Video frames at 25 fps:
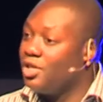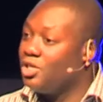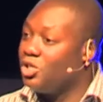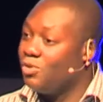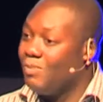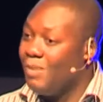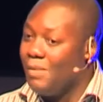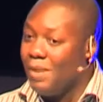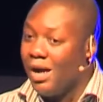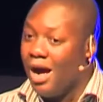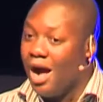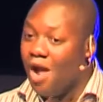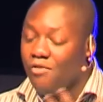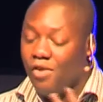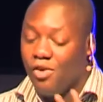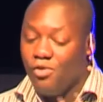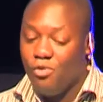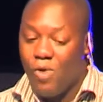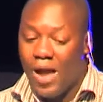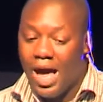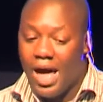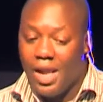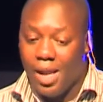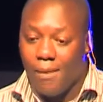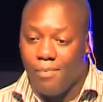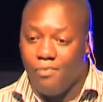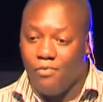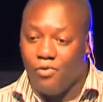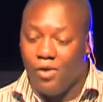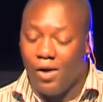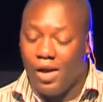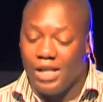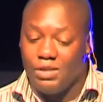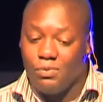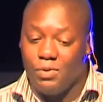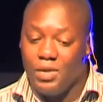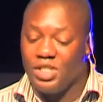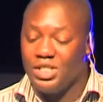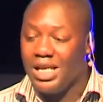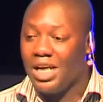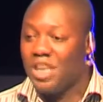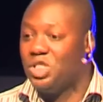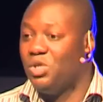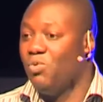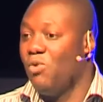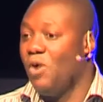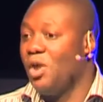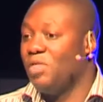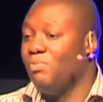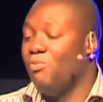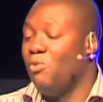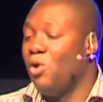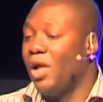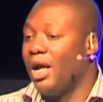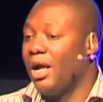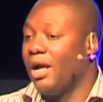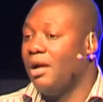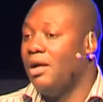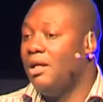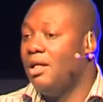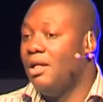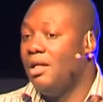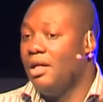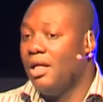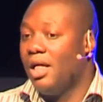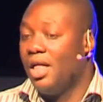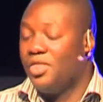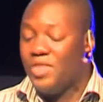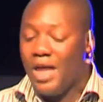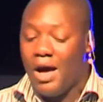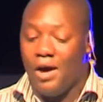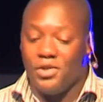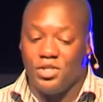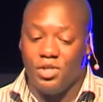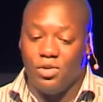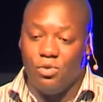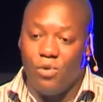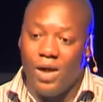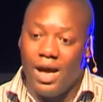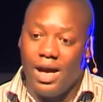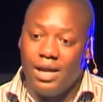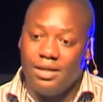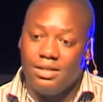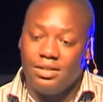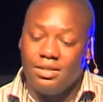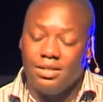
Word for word: or maybe 100 rand up front when it's actually worth more like a thousand rand,